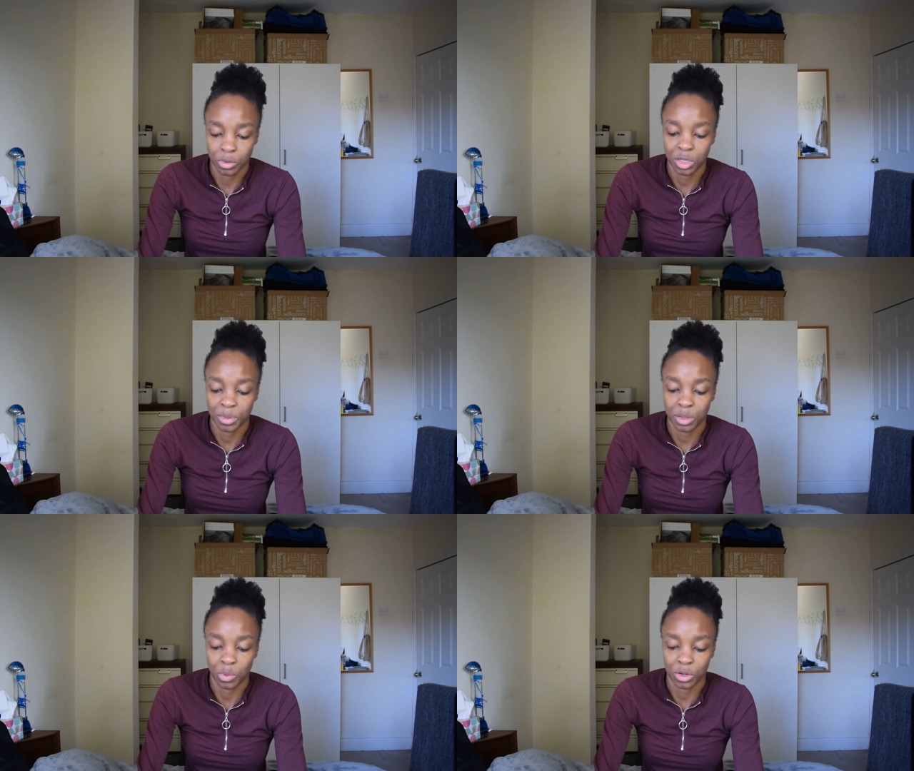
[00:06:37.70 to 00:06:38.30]
to
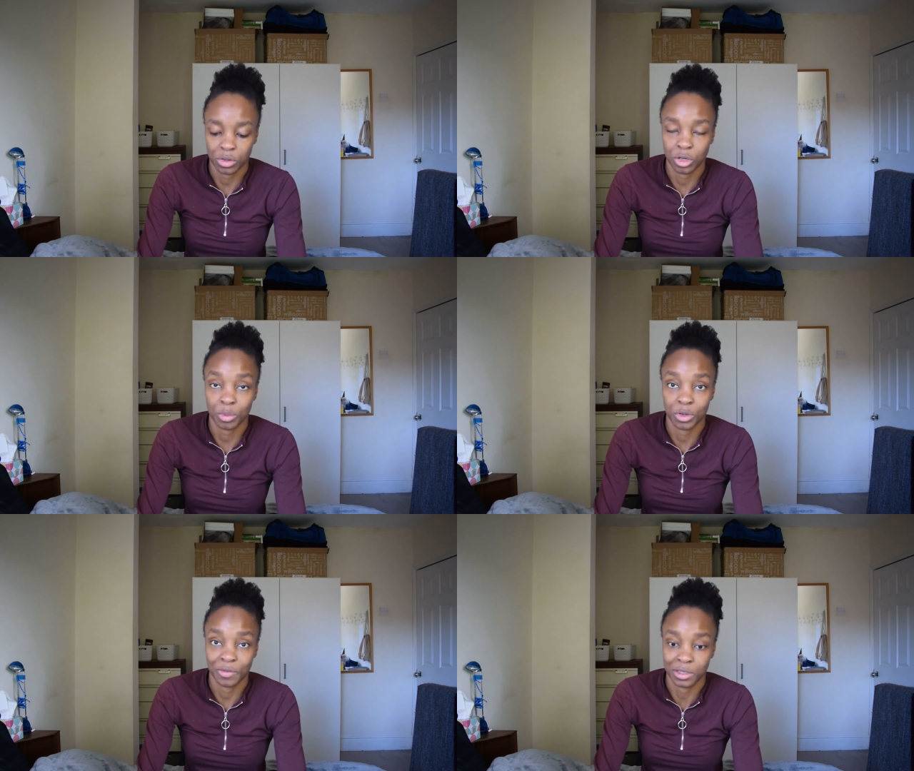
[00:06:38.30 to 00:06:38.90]
be one of the
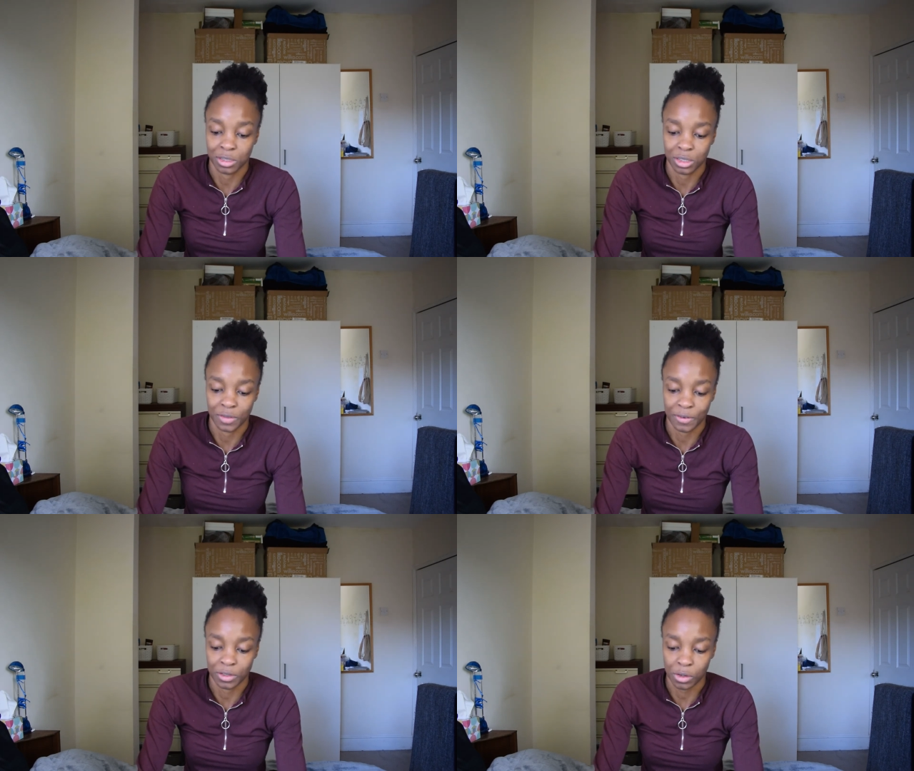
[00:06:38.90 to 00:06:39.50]
top universities
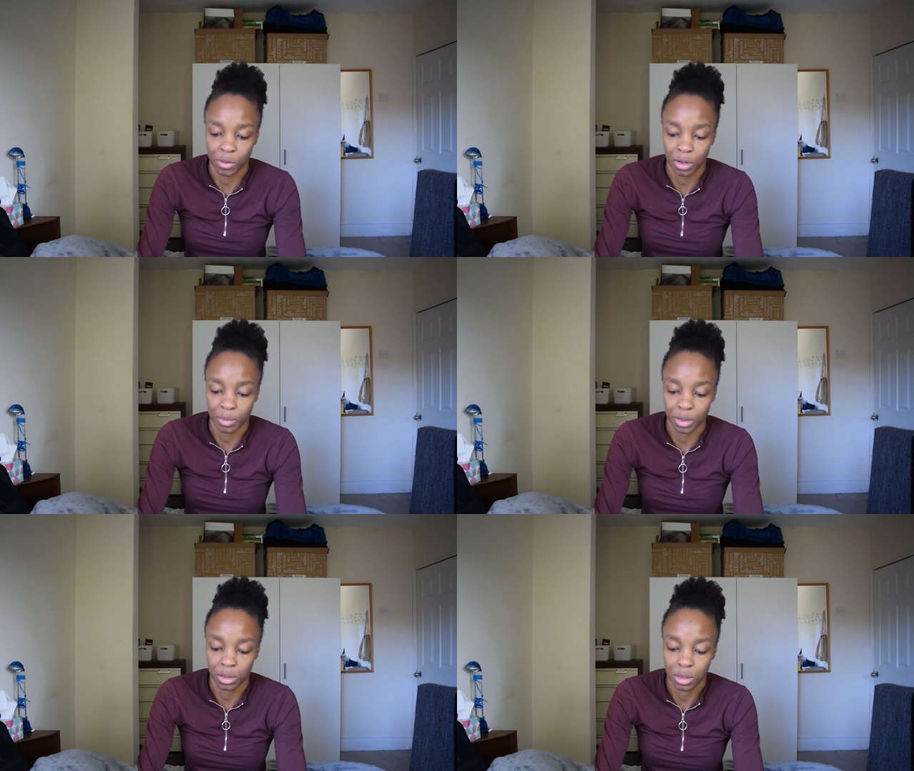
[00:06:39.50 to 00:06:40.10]
for
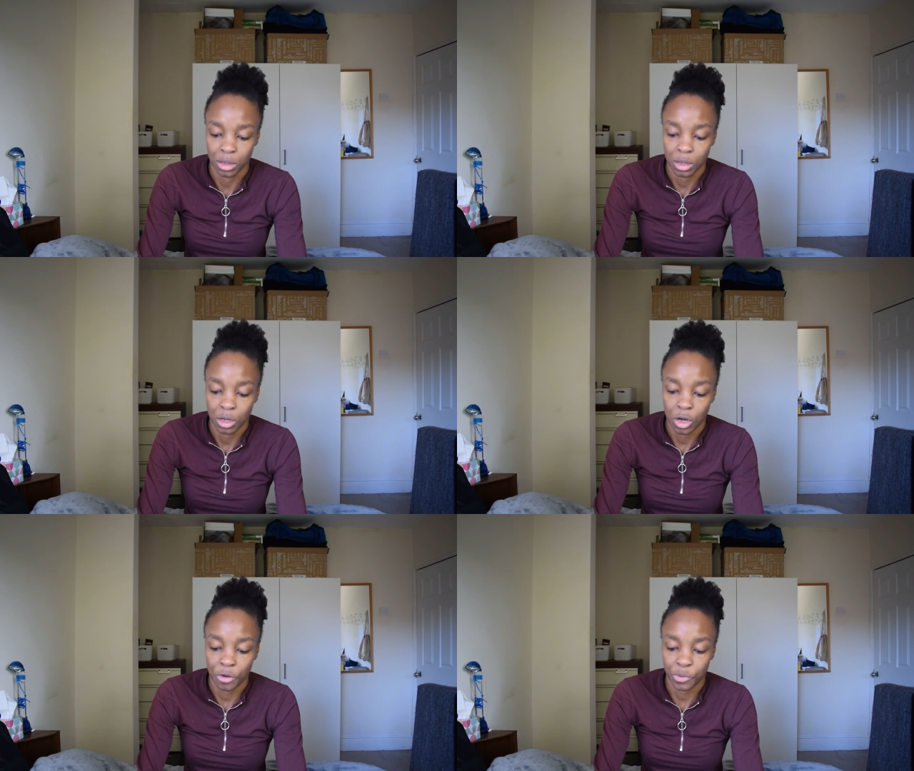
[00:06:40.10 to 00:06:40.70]
physiotherapy,
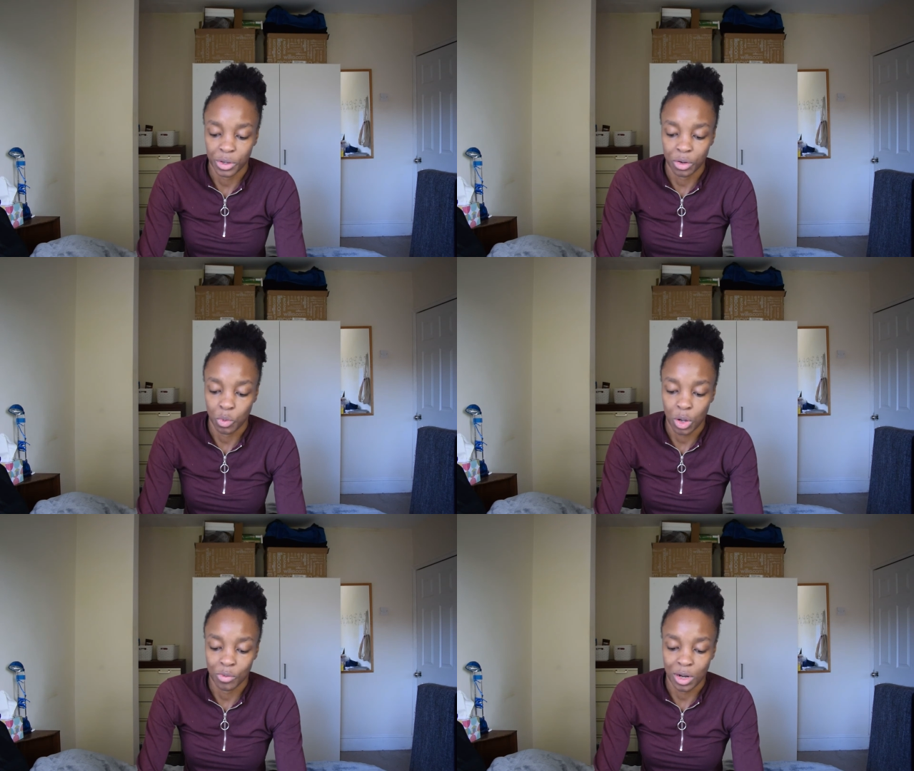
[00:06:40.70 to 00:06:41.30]
offering a
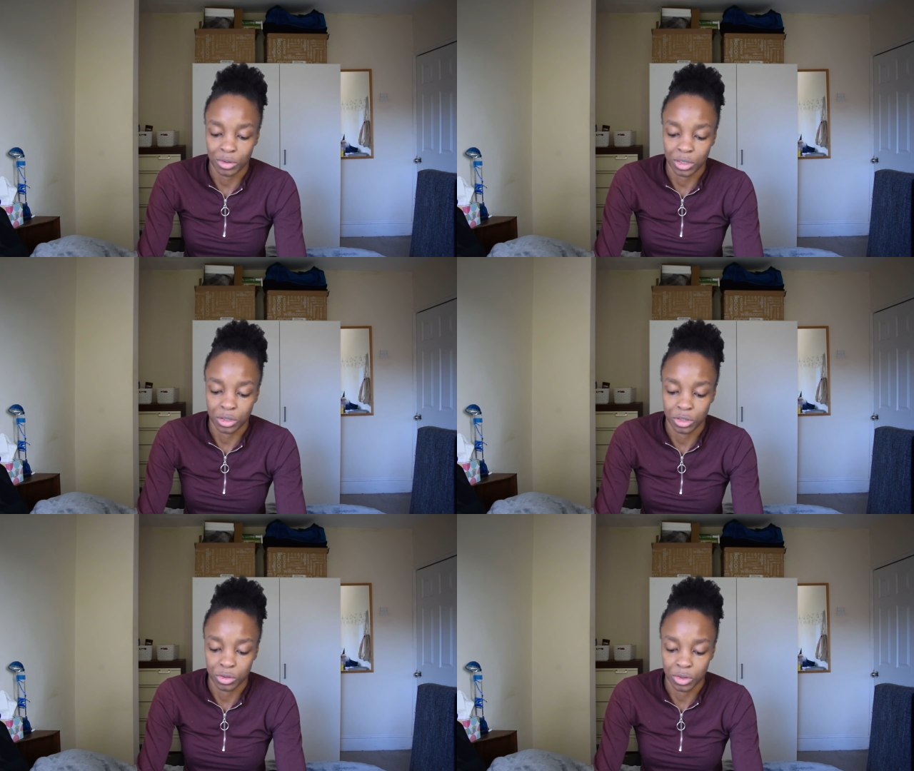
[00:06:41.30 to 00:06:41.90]
well-rounded
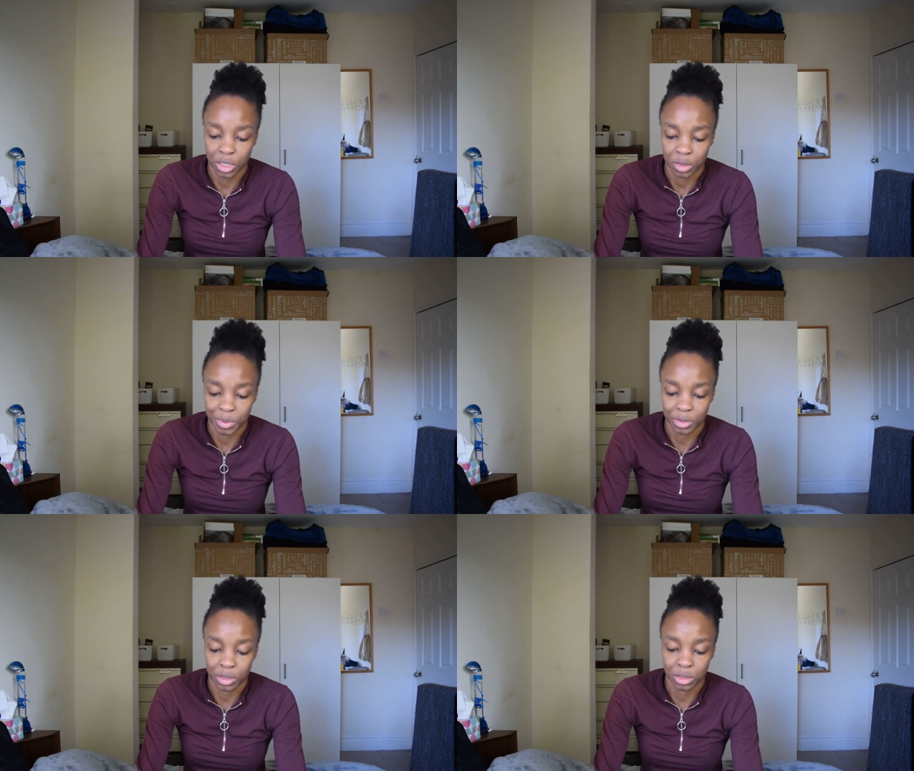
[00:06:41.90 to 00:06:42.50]
student
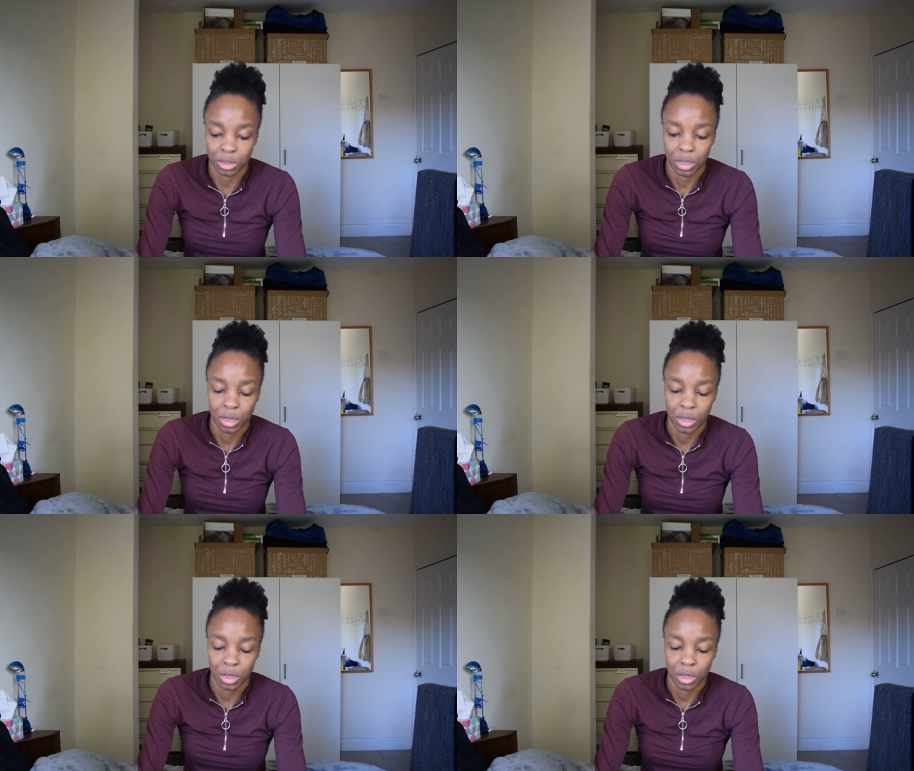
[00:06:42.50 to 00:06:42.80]
experience.